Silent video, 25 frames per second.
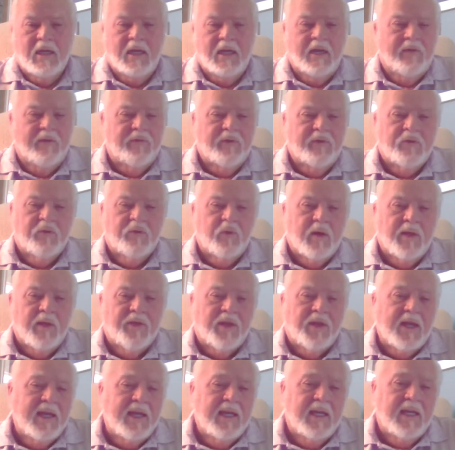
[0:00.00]
If it's
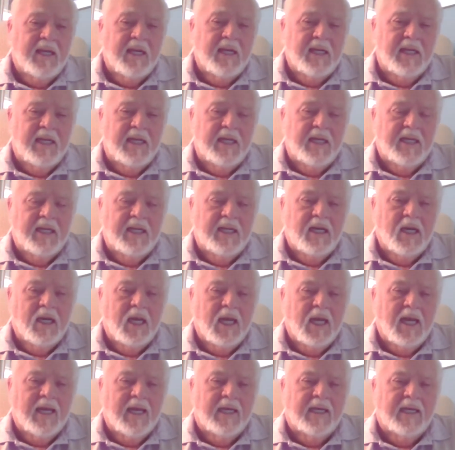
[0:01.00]
one thing Kenny didn't
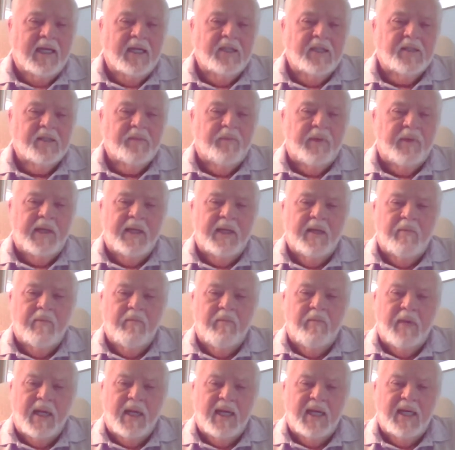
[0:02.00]
like, is
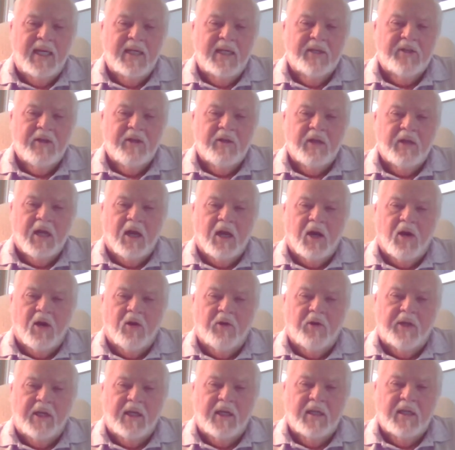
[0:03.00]
being mean to the
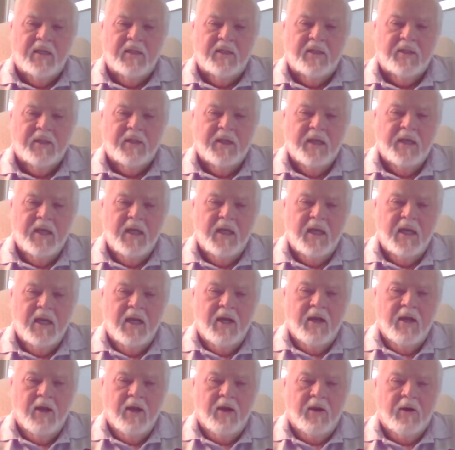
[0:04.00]
audience,
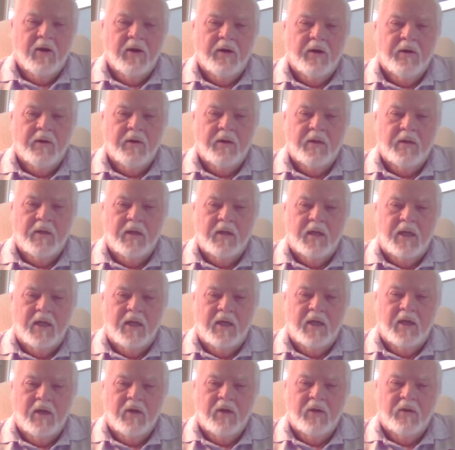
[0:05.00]
or,
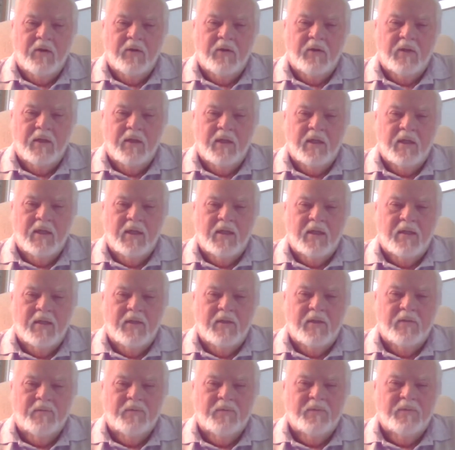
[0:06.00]

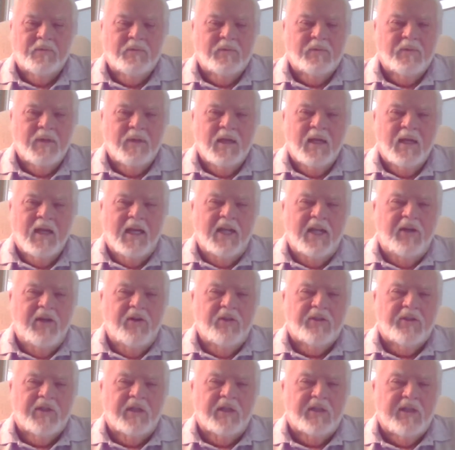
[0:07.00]
he
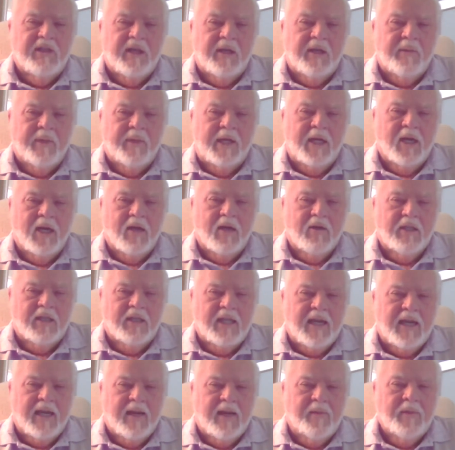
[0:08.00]
used to tell me all the
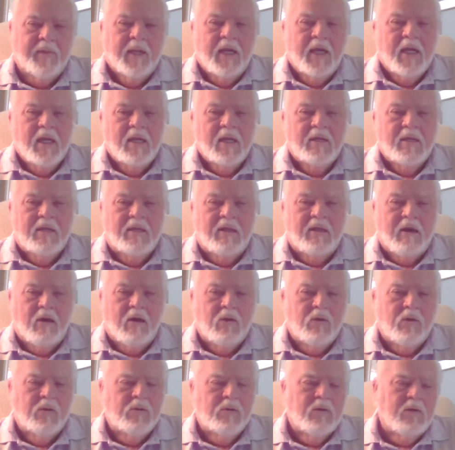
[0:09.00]
time,
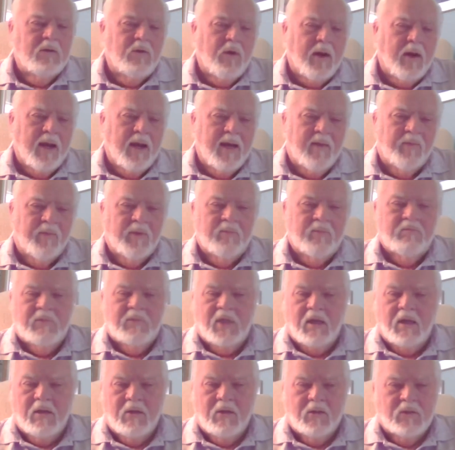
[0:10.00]
don't grab them,
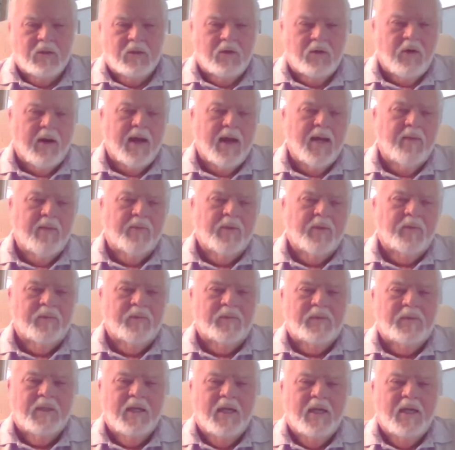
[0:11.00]
don't grab them.